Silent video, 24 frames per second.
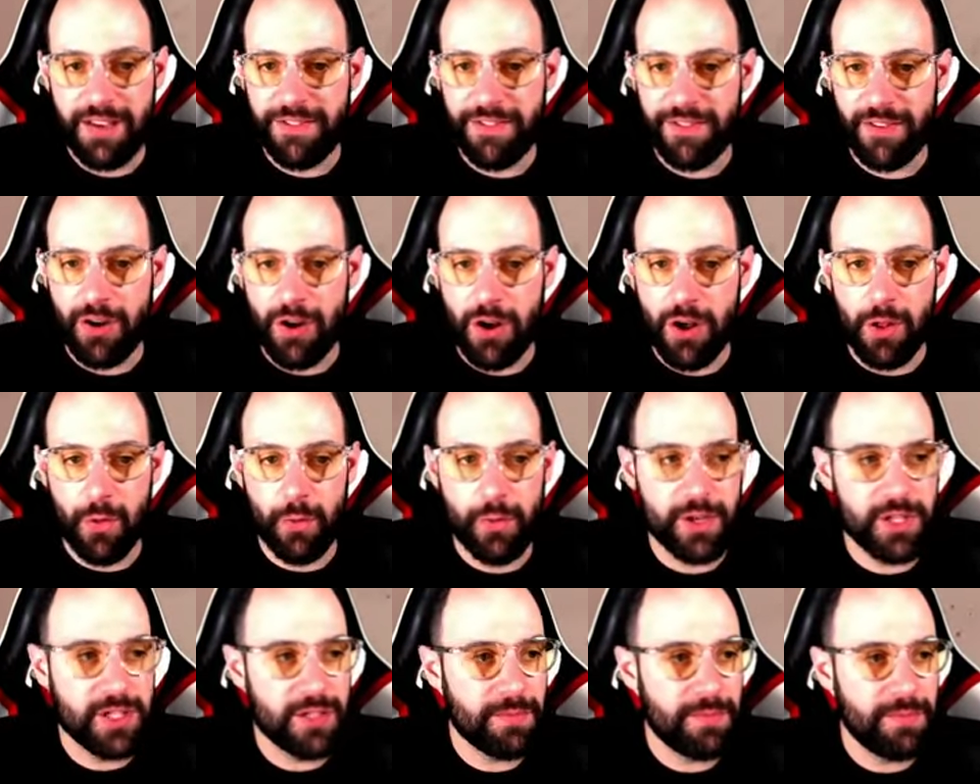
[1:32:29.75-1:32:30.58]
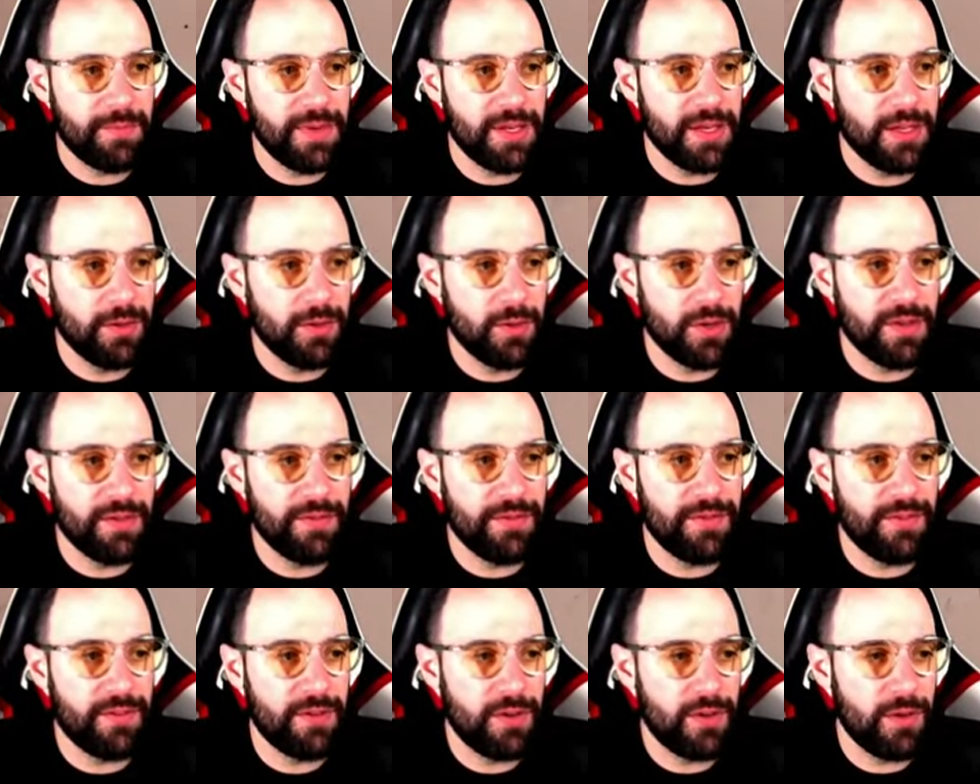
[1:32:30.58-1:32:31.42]
have always been looking
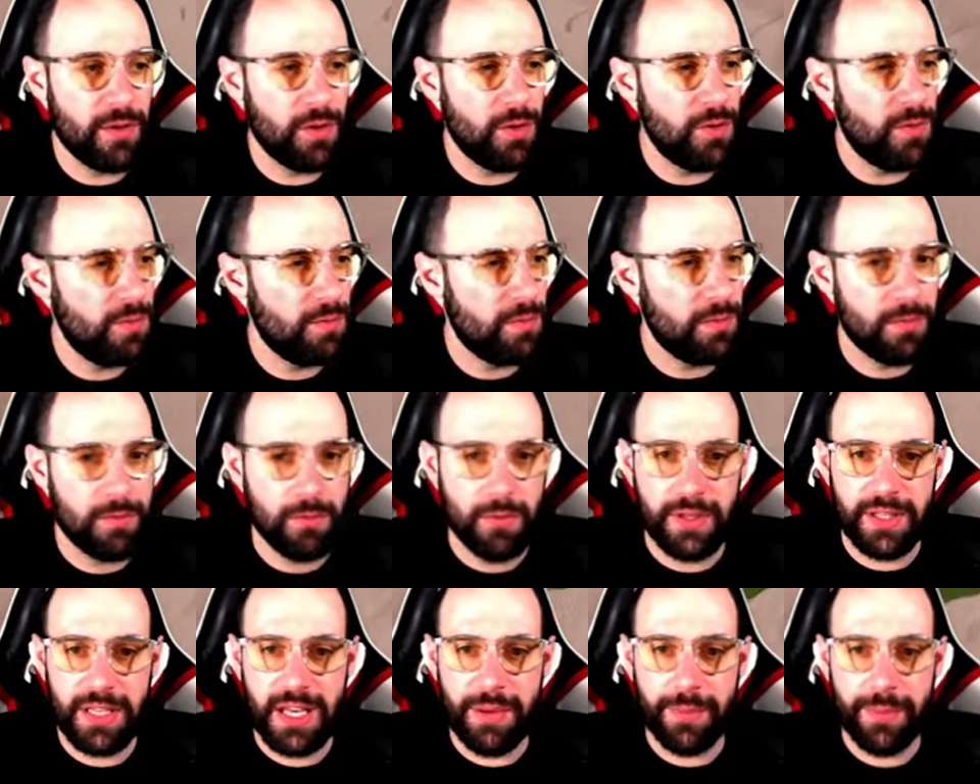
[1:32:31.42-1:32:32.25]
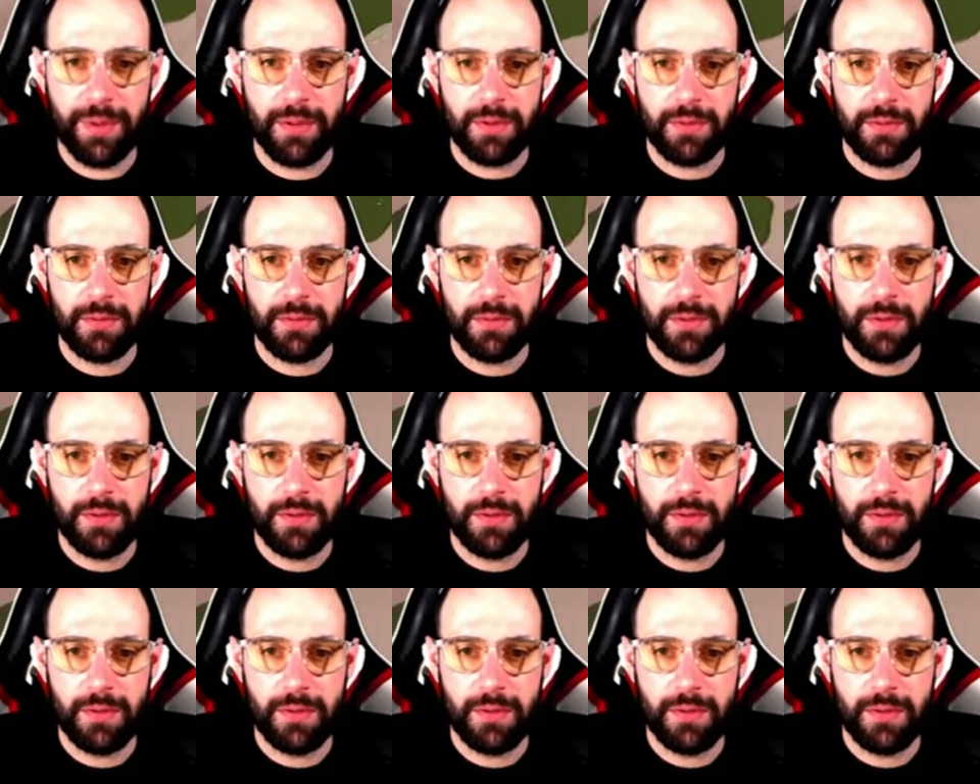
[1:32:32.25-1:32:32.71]
for. Oh, what happened?